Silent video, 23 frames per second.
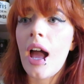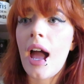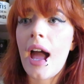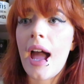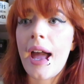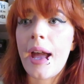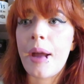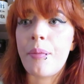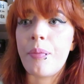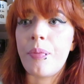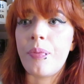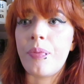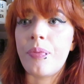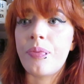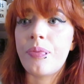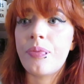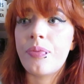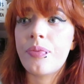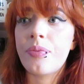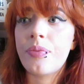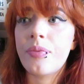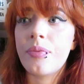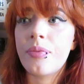
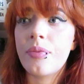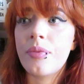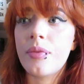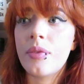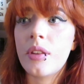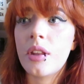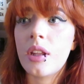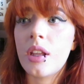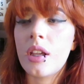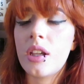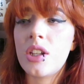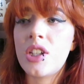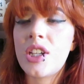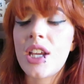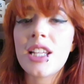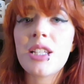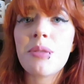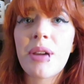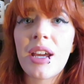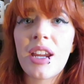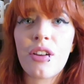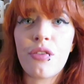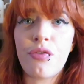
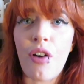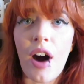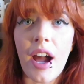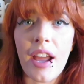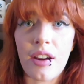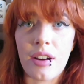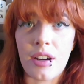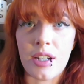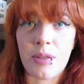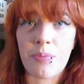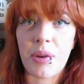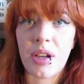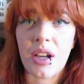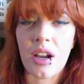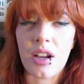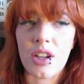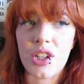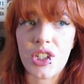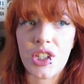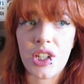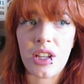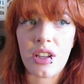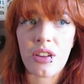getting fired
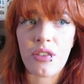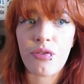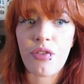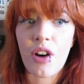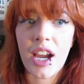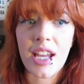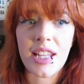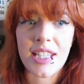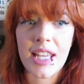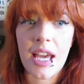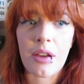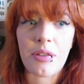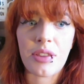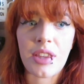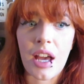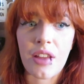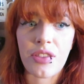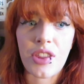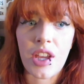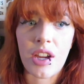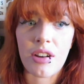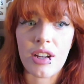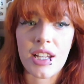because she finds out
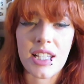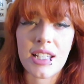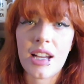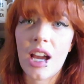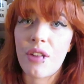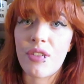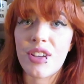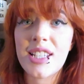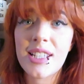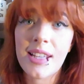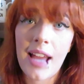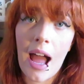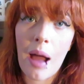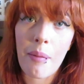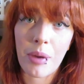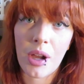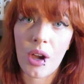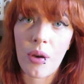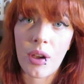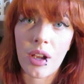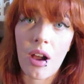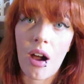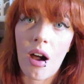that there is kind of a scam
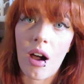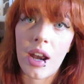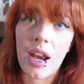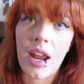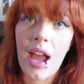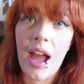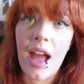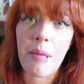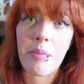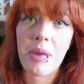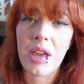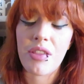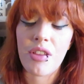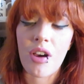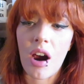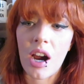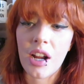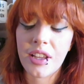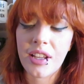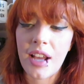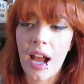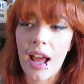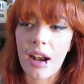going on in the
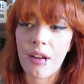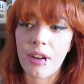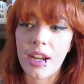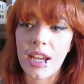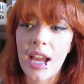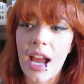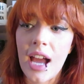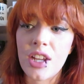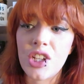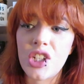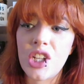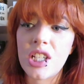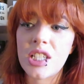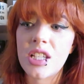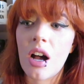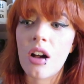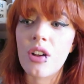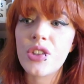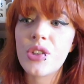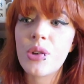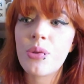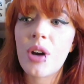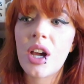art gallery. And she's
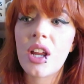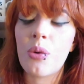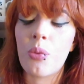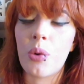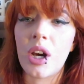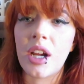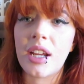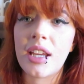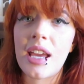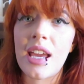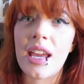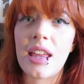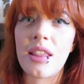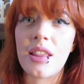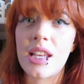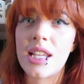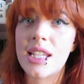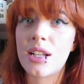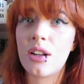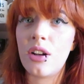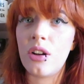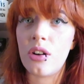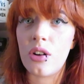also kind of working in
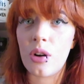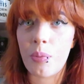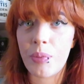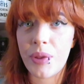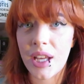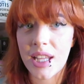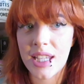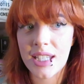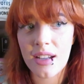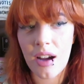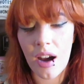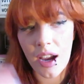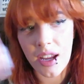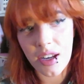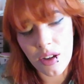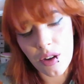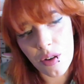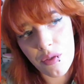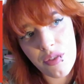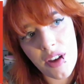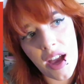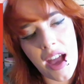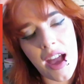this club that's kind
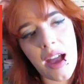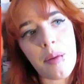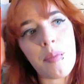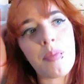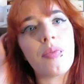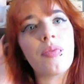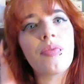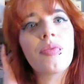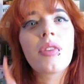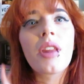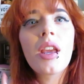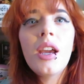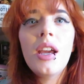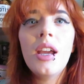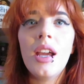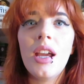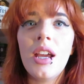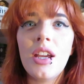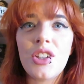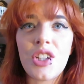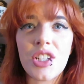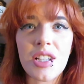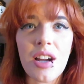of,
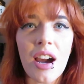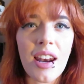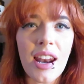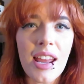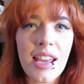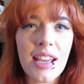she's kind